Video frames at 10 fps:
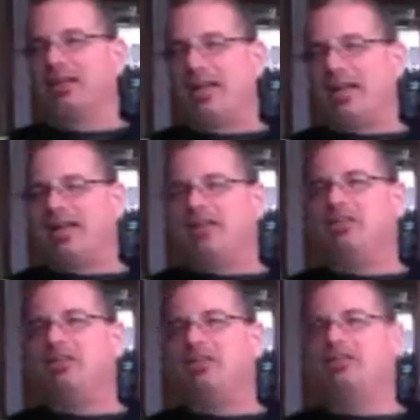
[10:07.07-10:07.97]
I had
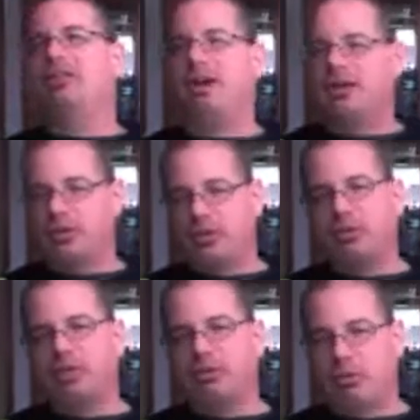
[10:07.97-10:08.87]
another thought
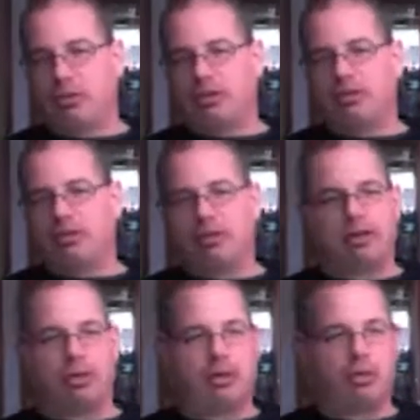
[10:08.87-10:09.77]
too when
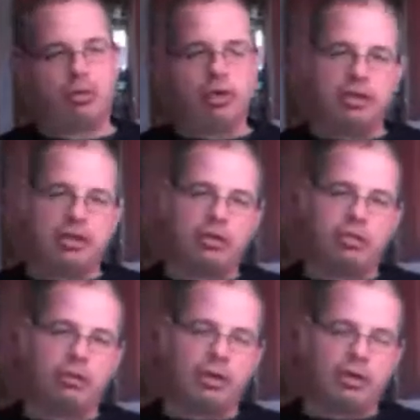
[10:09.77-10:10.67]
when they're
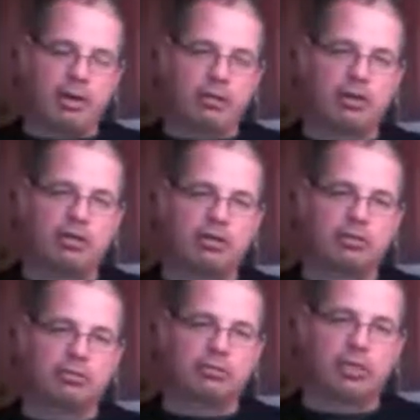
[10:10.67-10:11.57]
when they were
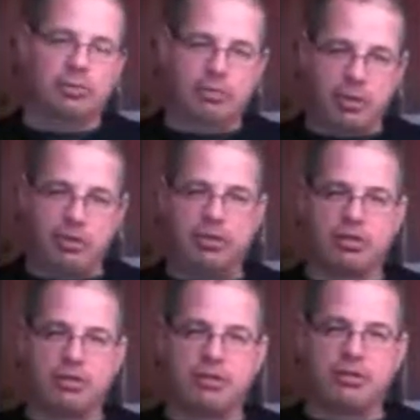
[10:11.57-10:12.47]
the
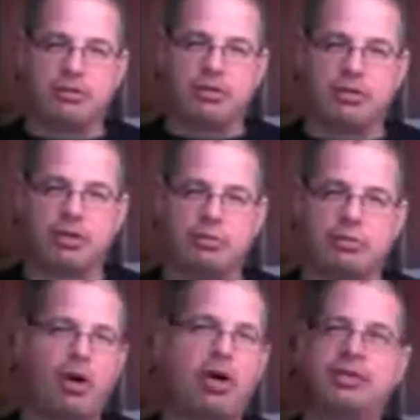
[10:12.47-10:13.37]
abusers were
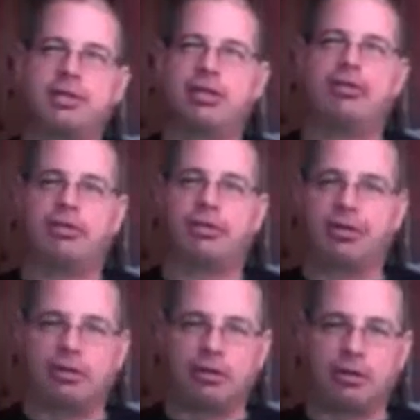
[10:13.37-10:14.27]
pausing it
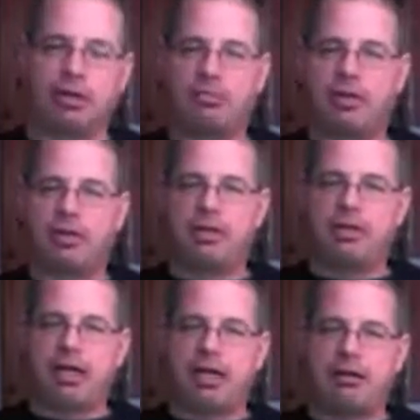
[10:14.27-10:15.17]
for long periods
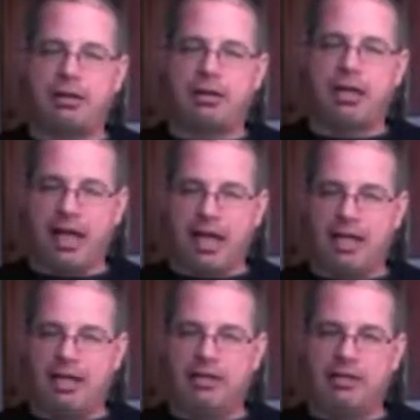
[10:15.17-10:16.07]
of time at the
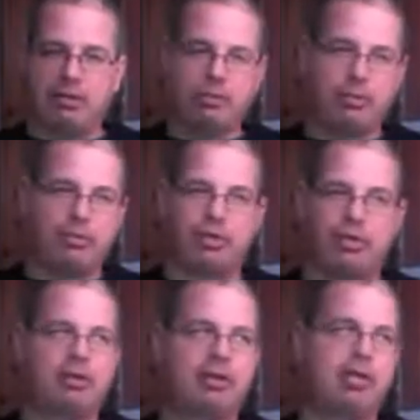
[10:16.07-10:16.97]
end to
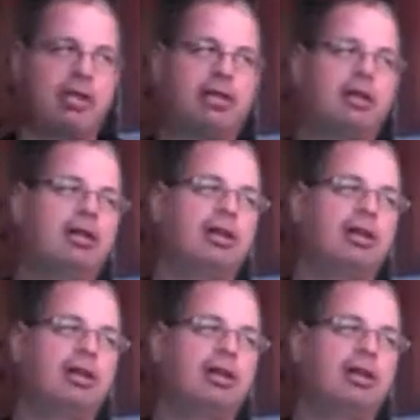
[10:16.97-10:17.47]
prevent the